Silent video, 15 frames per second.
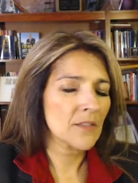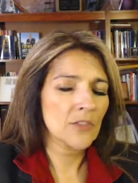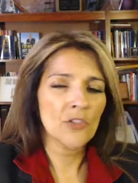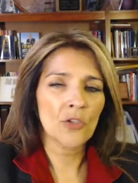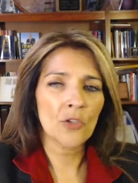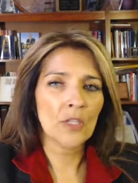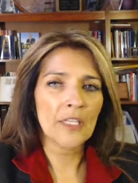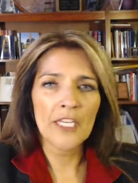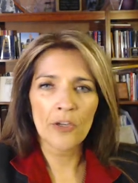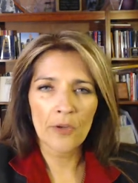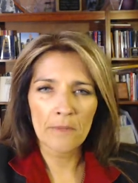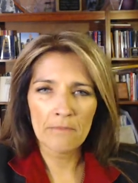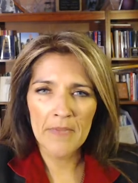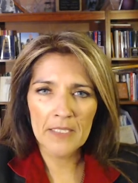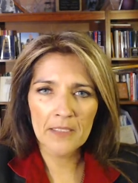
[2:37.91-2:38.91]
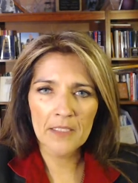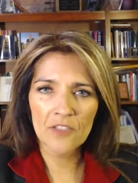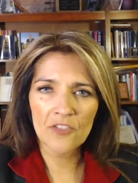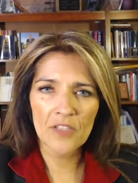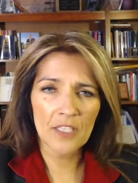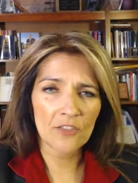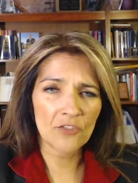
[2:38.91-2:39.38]
you'll hear a
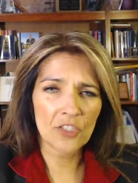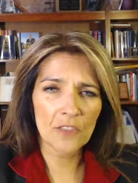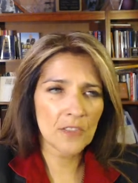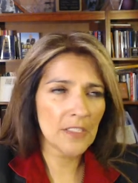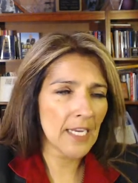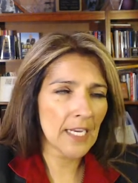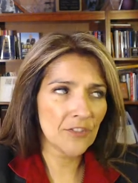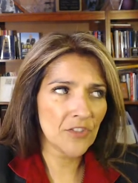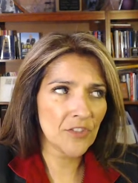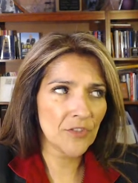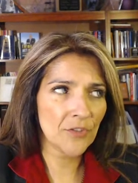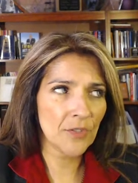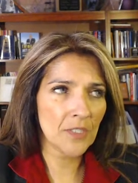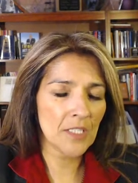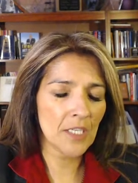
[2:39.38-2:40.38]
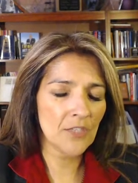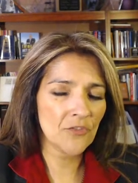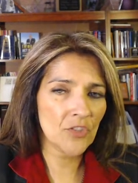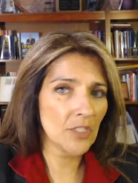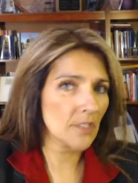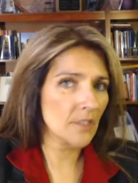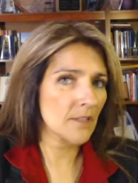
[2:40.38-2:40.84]
message that just catches your
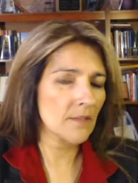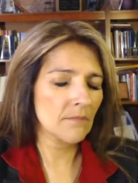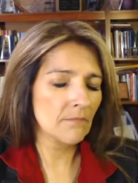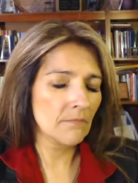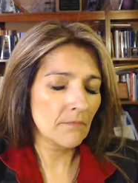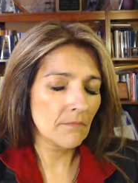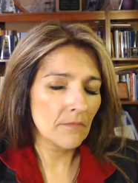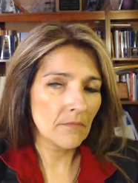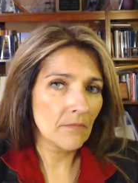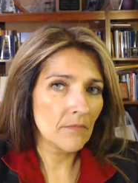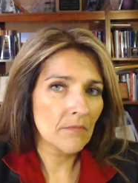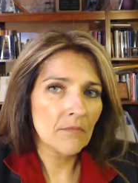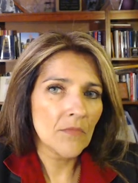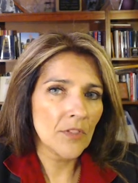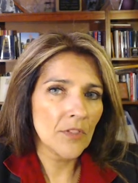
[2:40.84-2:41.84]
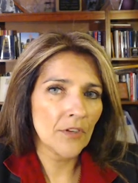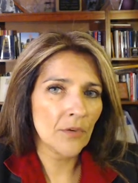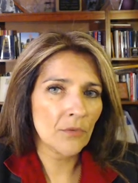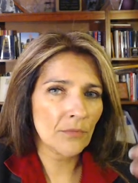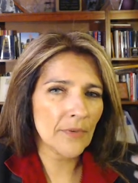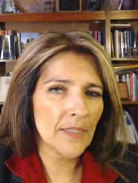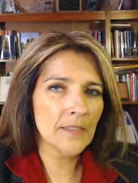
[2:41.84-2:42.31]
attention and, you
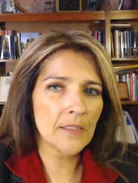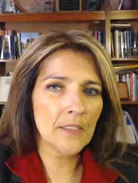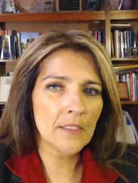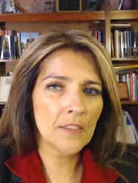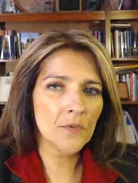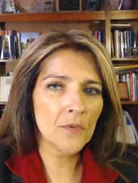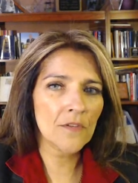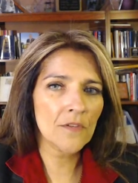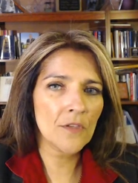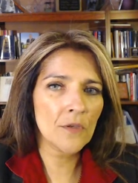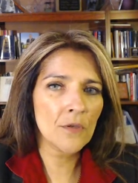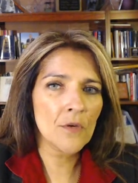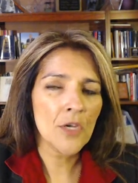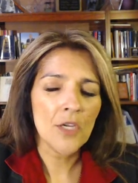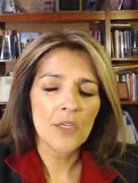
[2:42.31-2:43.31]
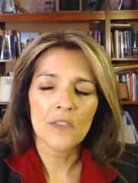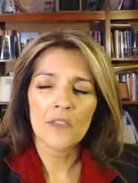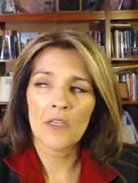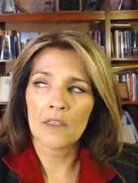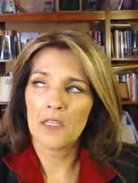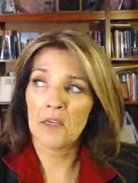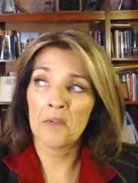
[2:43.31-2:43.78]
know, resonates with you.
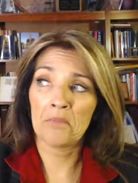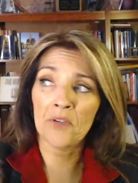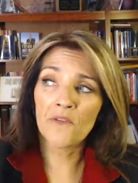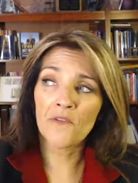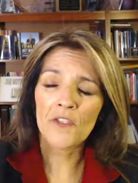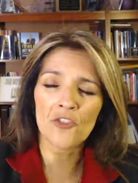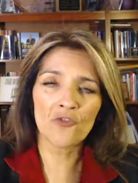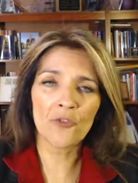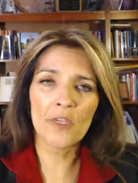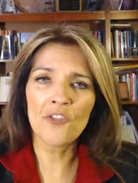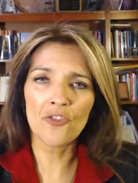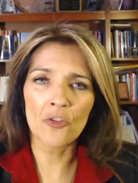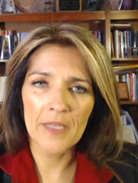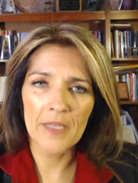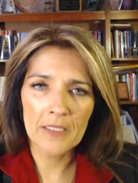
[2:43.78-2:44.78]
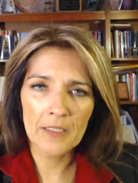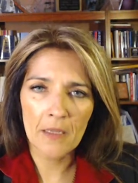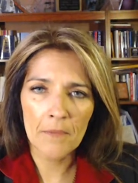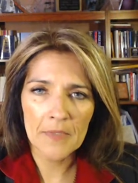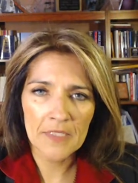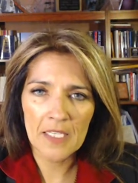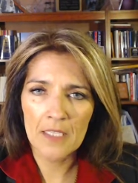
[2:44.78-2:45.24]
A perfect stranger may
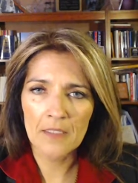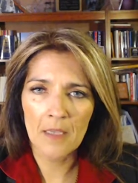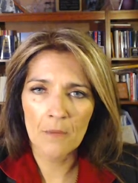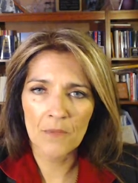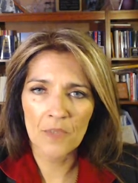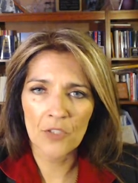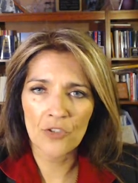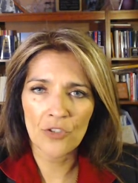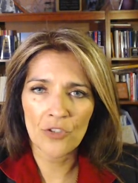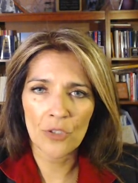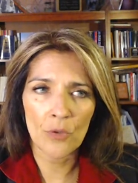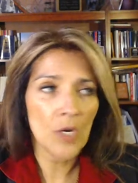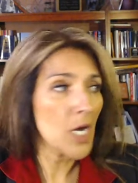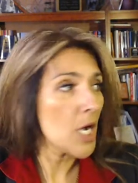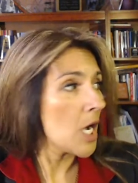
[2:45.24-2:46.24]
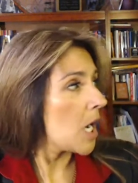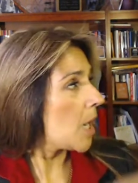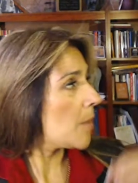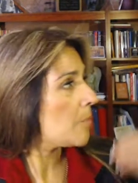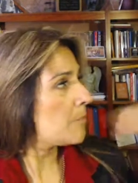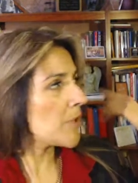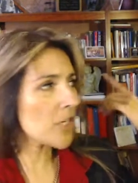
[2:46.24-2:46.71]
say something to you.
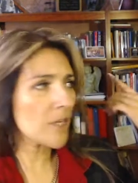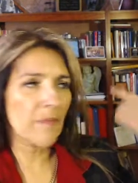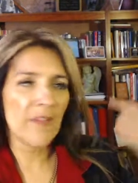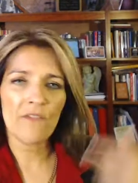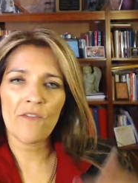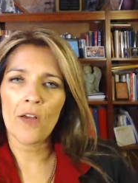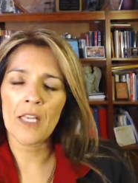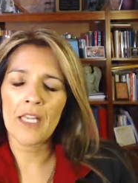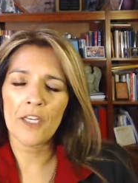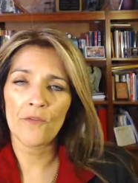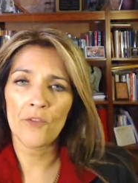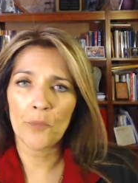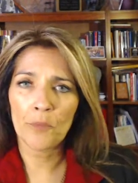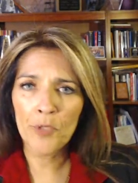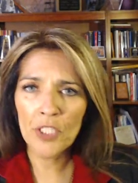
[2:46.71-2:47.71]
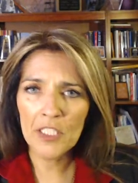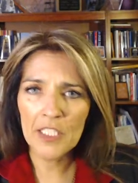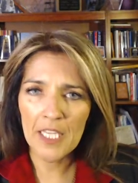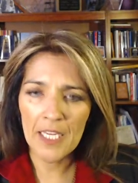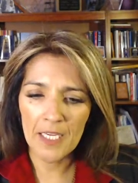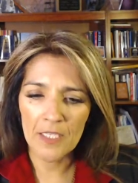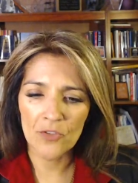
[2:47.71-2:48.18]
A book may fall out of your
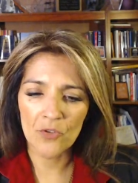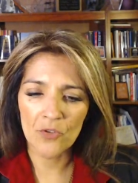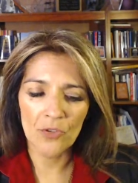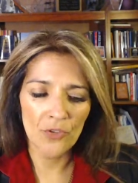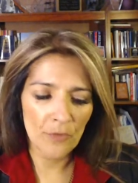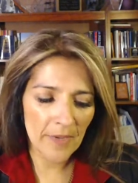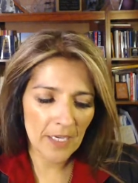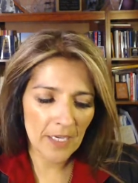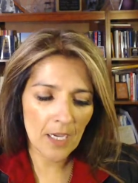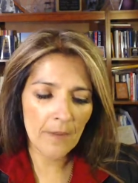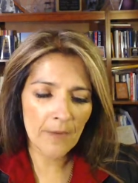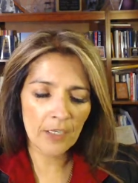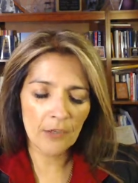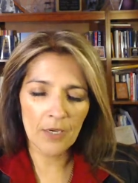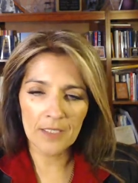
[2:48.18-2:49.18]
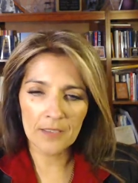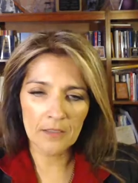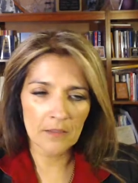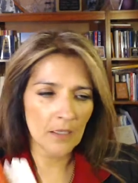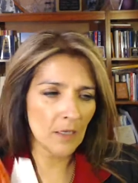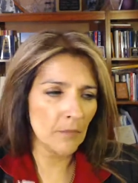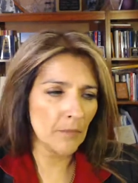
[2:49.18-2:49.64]
bookcase, or you may come across
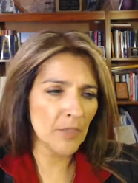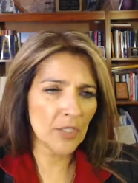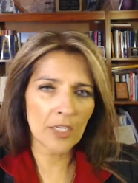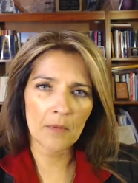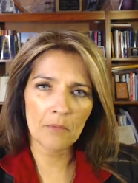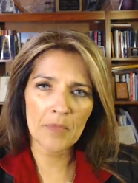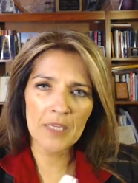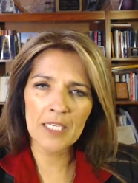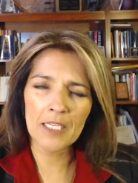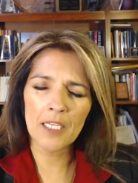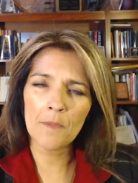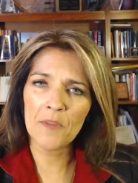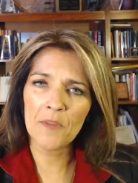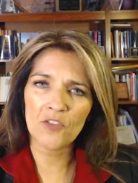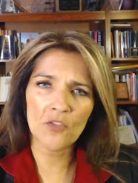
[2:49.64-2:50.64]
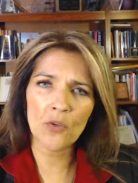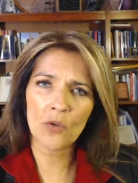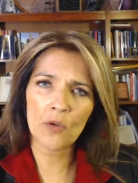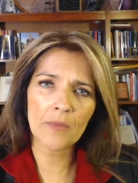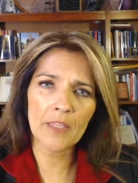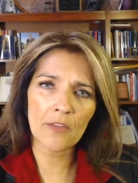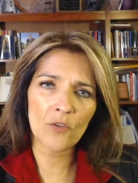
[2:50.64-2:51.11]
a book and pick it up that you
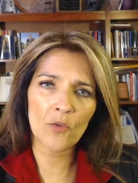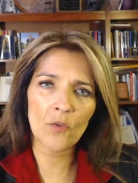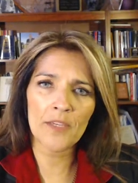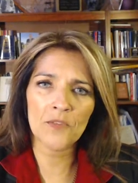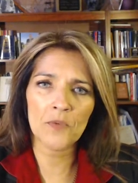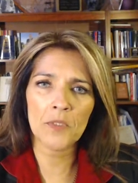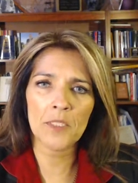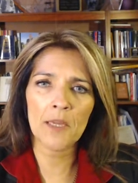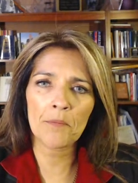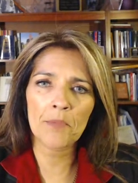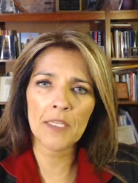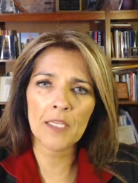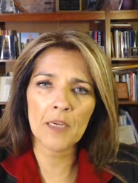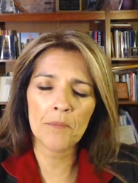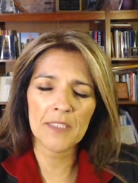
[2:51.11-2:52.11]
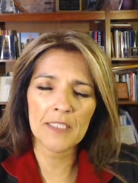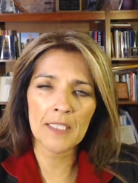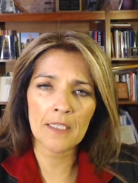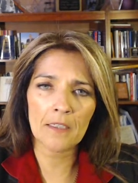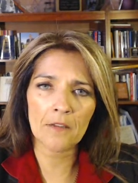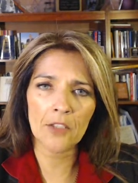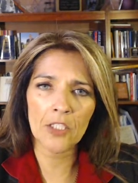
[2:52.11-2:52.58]
normally otherwise would not pick up and
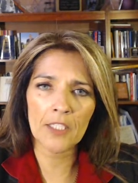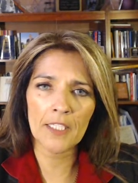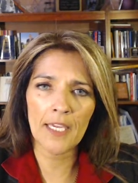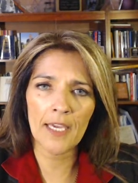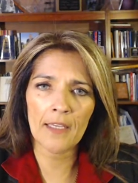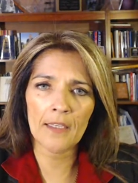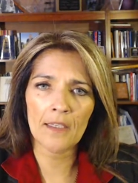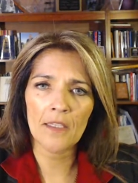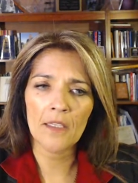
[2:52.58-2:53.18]
take a look at.